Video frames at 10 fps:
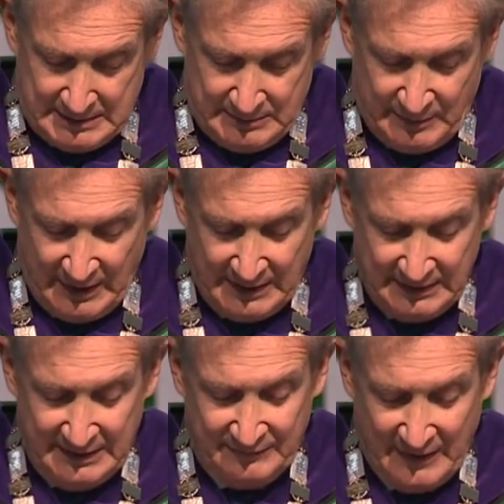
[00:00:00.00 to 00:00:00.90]
But I
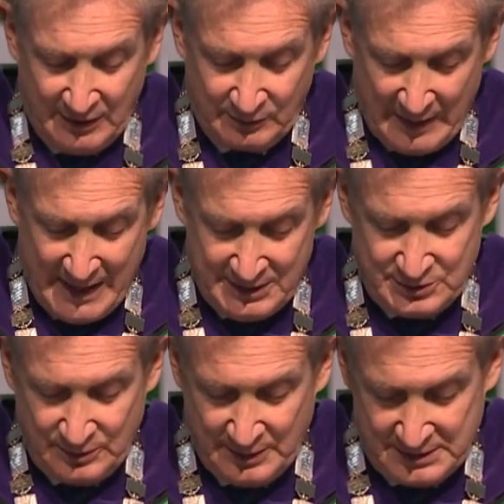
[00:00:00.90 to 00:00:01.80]
leave our
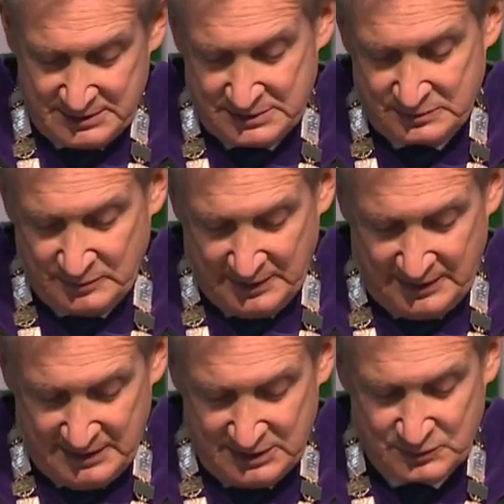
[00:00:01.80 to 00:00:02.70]
graduates with
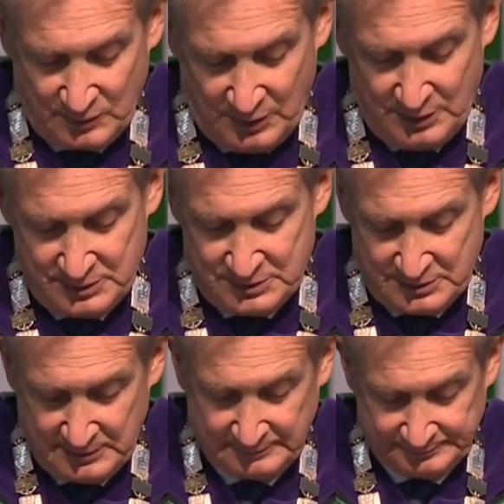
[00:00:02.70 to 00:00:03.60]
these words.
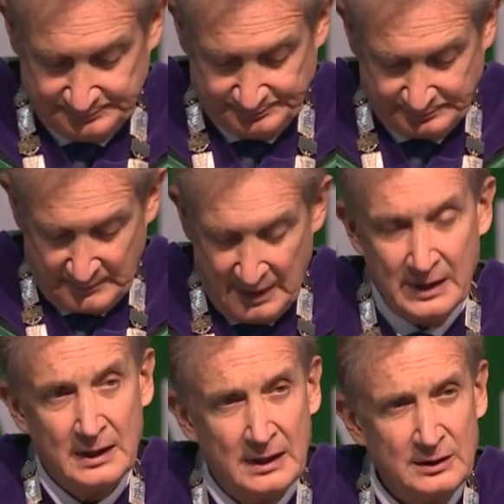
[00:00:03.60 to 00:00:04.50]

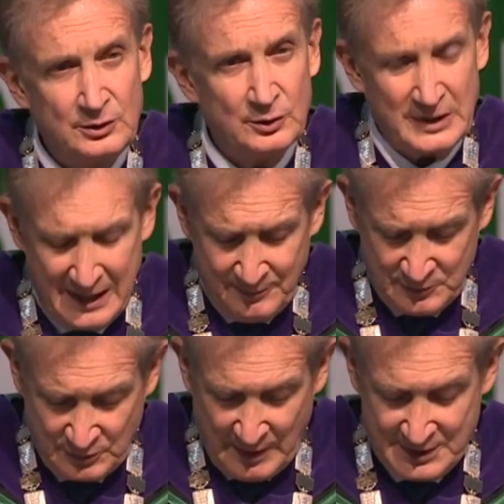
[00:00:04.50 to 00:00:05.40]
You came
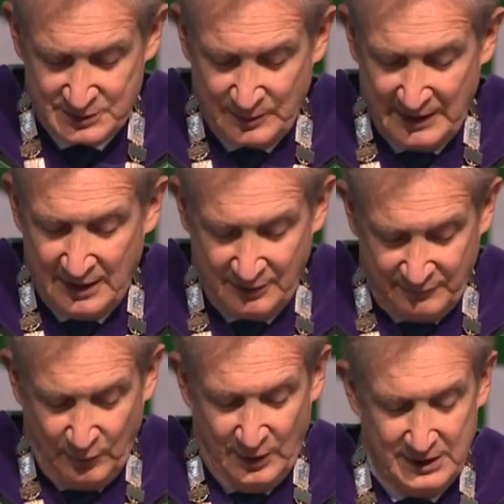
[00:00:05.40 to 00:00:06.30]
to us without a
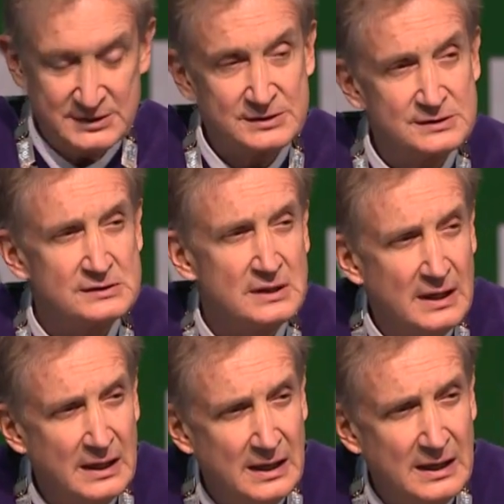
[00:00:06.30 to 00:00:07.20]
voice
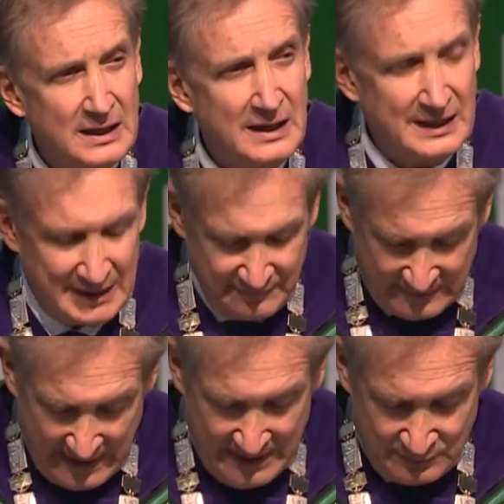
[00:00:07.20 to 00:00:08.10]
and have
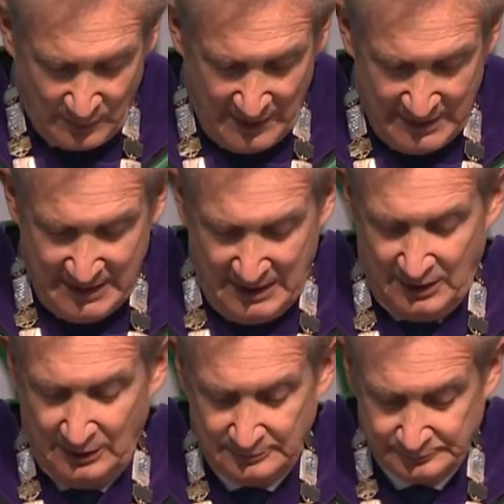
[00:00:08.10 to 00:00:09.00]
gained one here.